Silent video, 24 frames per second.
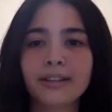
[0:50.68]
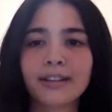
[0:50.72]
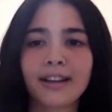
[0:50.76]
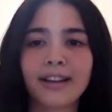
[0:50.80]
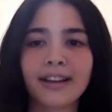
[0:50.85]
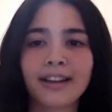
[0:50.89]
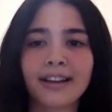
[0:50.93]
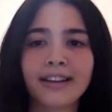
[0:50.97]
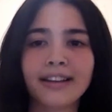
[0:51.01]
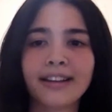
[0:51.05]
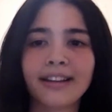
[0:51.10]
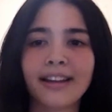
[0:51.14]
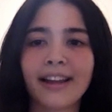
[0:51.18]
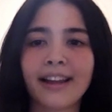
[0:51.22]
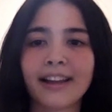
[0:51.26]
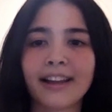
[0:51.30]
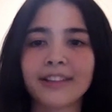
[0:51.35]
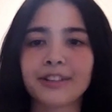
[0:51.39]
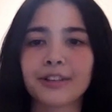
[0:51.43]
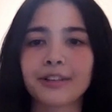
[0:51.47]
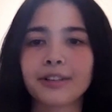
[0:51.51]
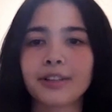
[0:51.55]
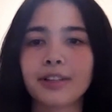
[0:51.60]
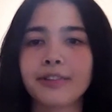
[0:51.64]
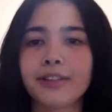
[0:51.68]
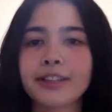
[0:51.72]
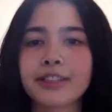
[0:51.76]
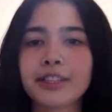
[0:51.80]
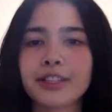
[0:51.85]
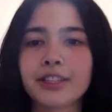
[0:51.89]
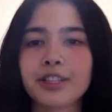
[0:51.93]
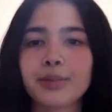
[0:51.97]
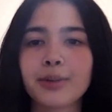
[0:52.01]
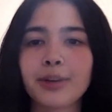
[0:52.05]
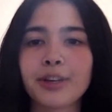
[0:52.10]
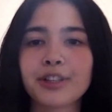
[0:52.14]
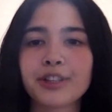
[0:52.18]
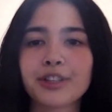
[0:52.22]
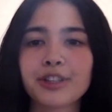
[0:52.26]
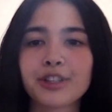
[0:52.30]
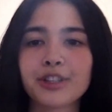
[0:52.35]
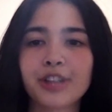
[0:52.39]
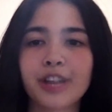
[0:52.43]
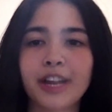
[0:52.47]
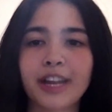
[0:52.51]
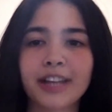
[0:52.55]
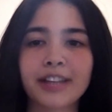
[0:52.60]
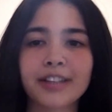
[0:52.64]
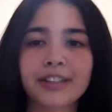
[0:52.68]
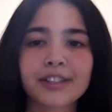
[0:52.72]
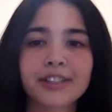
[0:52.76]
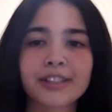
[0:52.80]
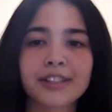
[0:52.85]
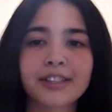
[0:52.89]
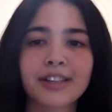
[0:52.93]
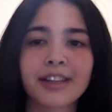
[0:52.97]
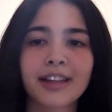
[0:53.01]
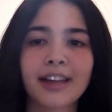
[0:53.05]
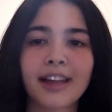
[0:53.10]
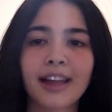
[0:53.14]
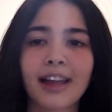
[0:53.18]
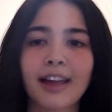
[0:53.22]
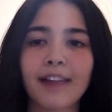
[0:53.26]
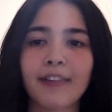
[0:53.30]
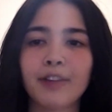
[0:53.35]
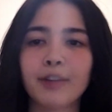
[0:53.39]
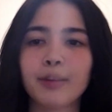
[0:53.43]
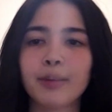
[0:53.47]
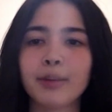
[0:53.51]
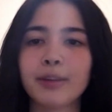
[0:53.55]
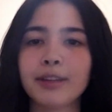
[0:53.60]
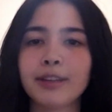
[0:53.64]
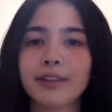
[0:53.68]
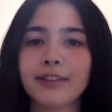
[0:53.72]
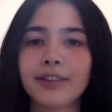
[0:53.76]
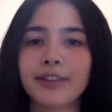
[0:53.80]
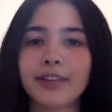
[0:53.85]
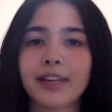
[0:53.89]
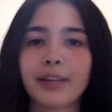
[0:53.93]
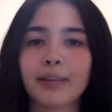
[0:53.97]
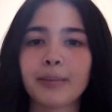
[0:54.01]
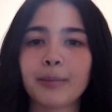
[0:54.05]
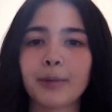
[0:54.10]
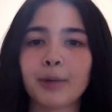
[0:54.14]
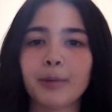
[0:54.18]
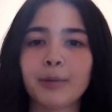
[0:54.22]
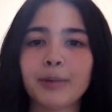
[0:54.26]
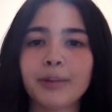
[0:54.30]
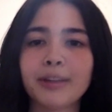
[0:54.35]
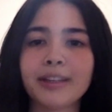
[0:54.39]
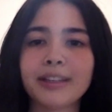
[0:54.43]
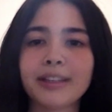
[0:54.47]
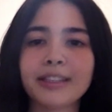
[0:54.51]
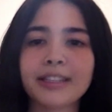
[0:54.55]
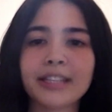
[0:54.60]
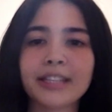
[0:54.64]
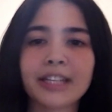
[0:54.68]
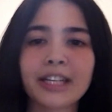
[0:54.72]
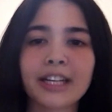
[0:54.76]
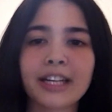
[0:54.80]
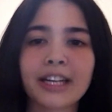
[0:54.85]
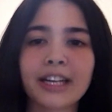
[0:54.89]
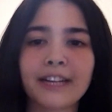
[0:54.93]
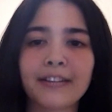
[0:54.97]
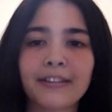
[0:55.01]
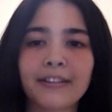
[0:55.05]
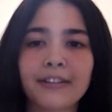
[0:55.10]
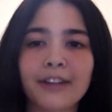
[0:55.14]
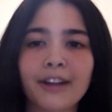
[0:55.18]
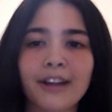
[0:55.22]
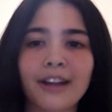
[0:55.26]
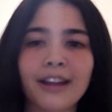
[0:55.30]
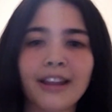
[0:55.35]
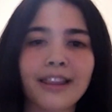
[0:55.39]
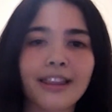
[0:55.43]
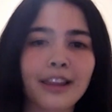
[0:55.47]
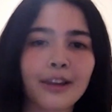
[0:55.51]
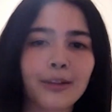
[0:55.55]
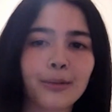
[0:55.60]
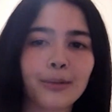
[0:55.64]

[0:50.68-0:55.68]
online, has your living situation changed? Have you been living in Pullman this year? If not,